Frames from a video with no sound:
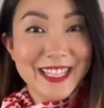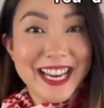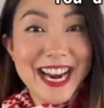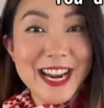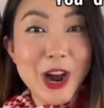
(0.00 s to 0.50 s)
Things
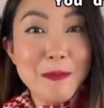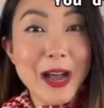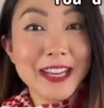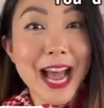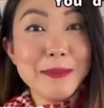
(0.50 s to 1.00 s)
you didn't know
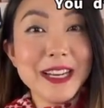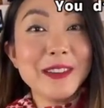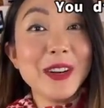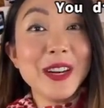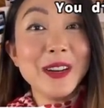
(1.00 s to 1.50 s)
about
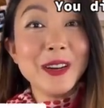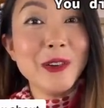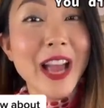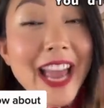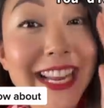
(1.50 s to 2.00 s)
cabin
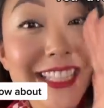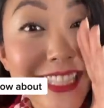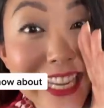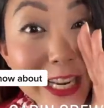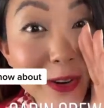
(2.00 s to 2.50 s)
crew.
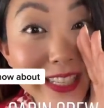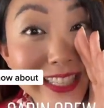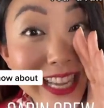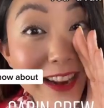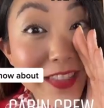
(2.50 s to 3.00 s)

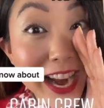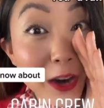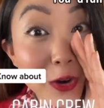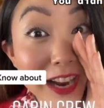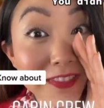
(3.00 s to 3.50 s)
Secrets of the
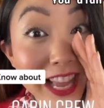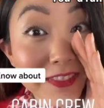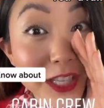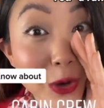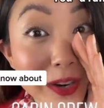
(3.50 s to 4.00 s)
aircraft
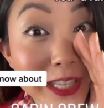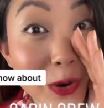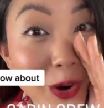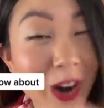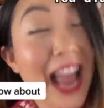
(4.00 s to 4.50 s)
lavatory
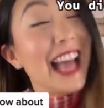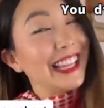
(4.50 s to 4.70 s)
door.